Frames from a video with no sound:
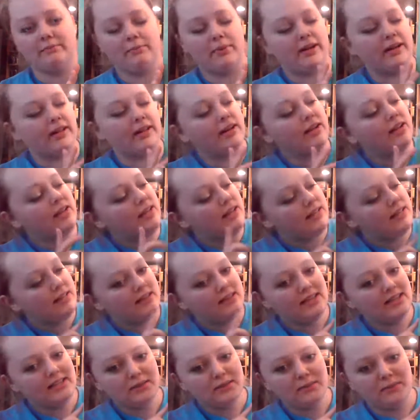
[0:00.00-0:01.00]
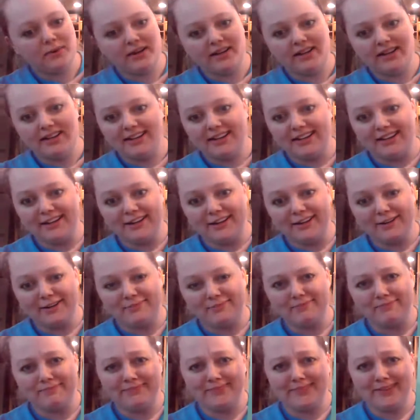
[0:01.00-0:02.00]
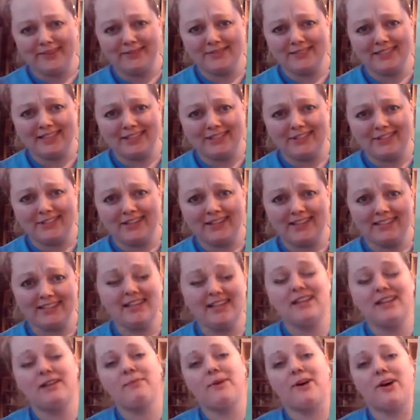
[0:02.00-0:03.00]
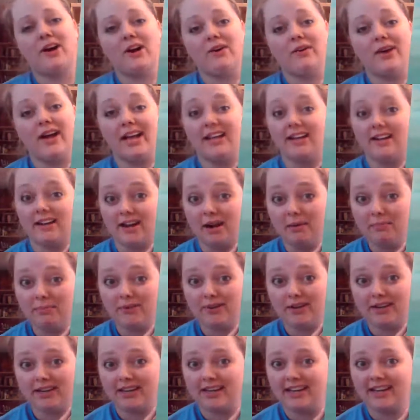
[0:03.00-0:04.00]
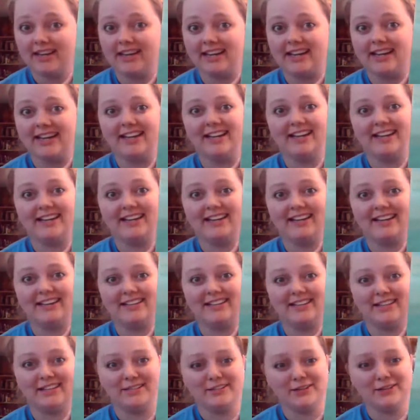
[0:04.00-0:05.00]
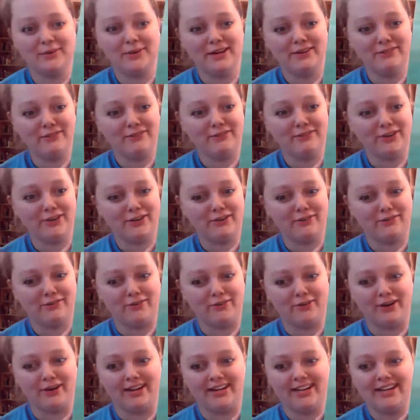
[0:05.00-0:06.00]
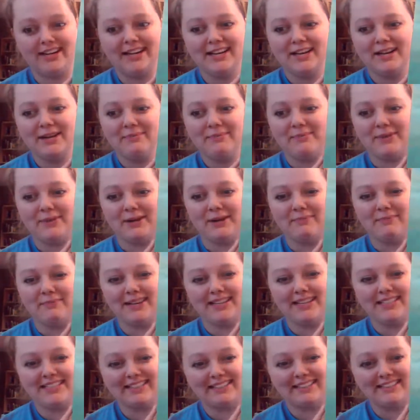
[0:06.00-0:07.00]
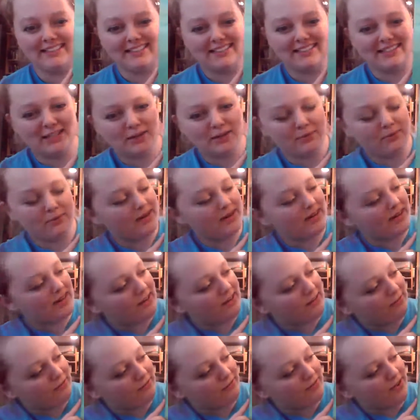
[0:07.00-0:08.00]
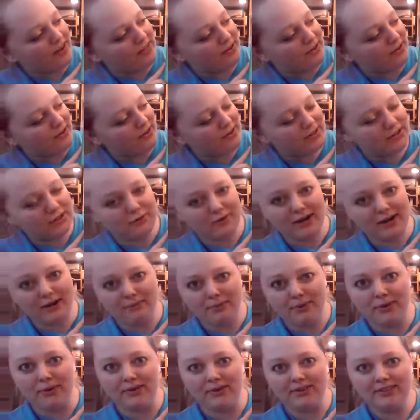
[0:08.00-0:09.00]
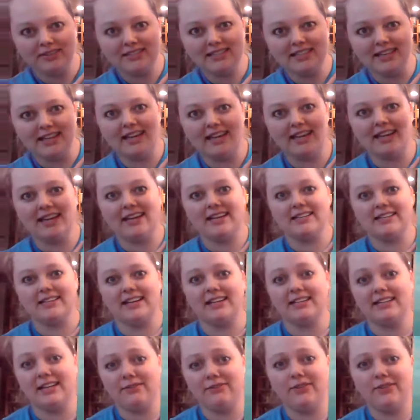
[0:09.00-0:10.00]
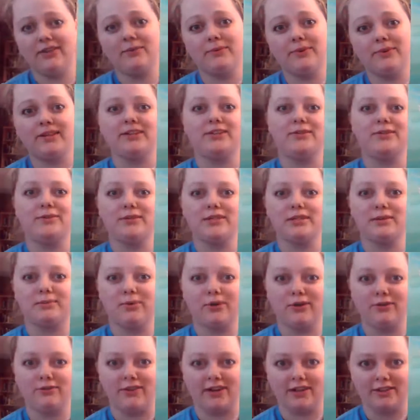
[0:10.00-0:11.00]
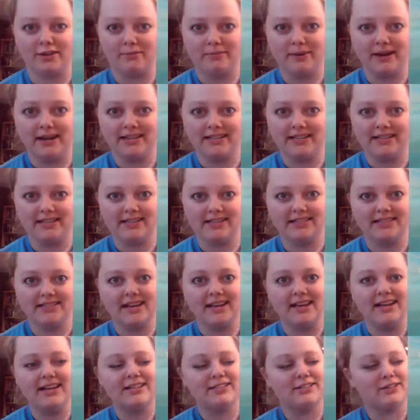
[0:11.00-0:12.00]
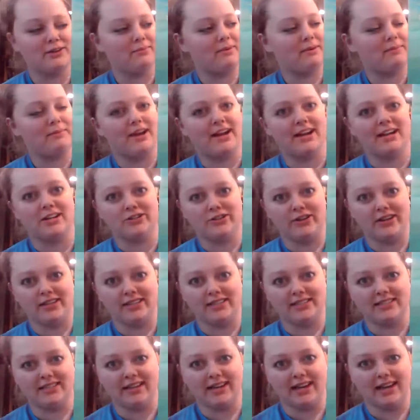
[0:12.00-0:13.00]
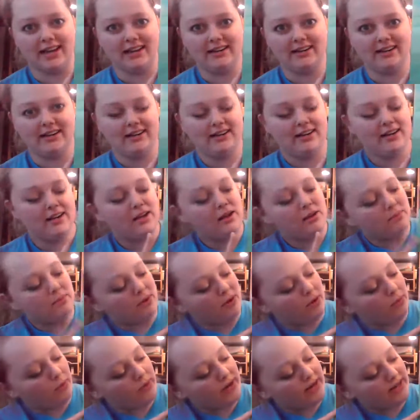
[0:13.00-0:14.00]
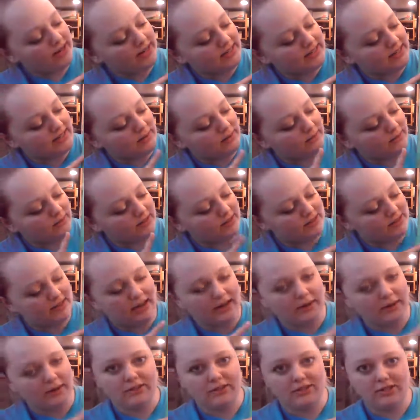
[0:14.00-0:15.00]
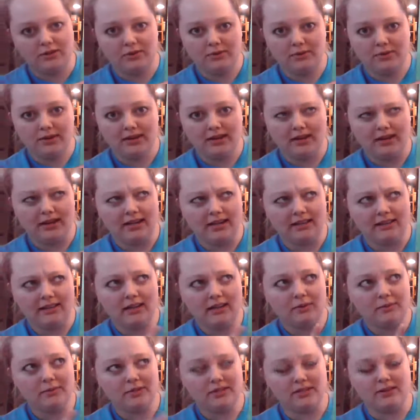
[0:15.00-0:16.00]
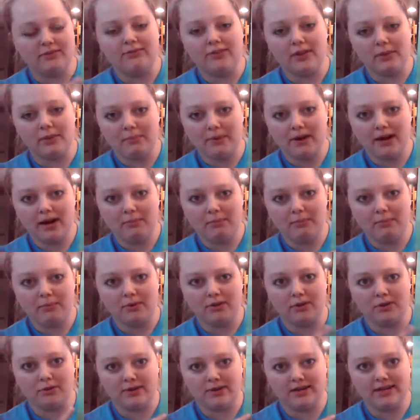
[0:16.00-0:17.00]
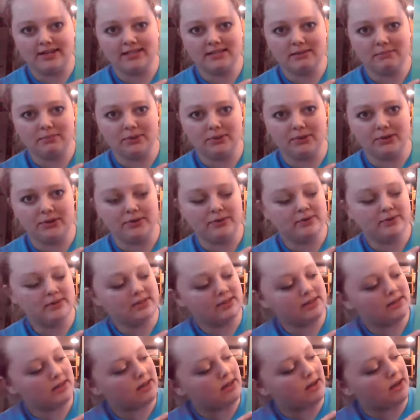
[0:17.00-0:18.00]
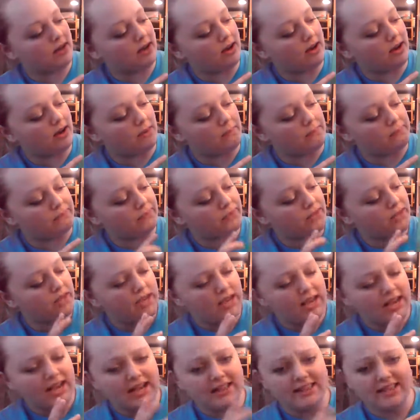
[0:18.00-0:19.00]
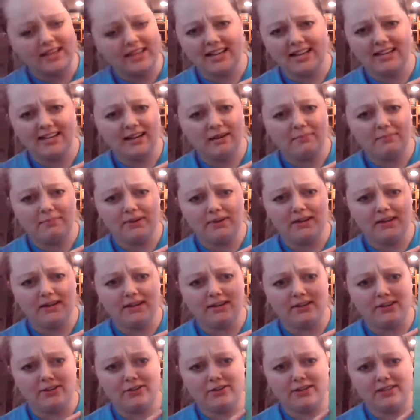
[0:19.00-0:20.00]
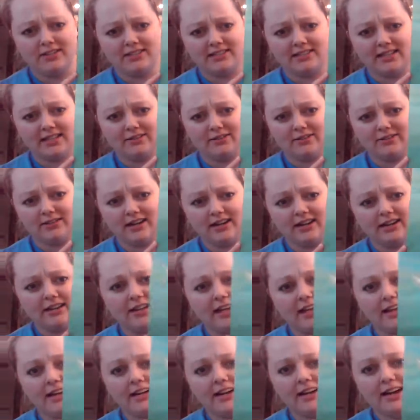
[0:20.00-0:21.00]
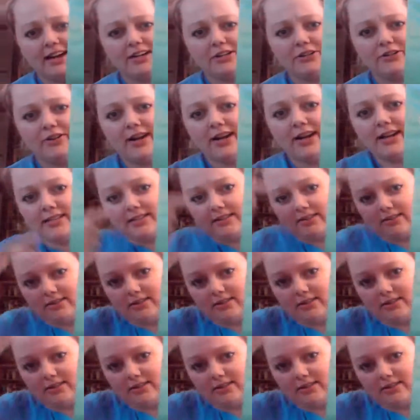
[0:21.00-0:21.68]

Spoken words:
But this one, I was actually excited about how it ended up looking and don't have a video for it. But basically, it's 3 feather string pulls, and I definitely want to do some more feather paintings, so maybe I can try this again. But what I did was I was doing, I think it was a flip cup with greens and blues. And that ended up being, you can see there's not a lot of contrast.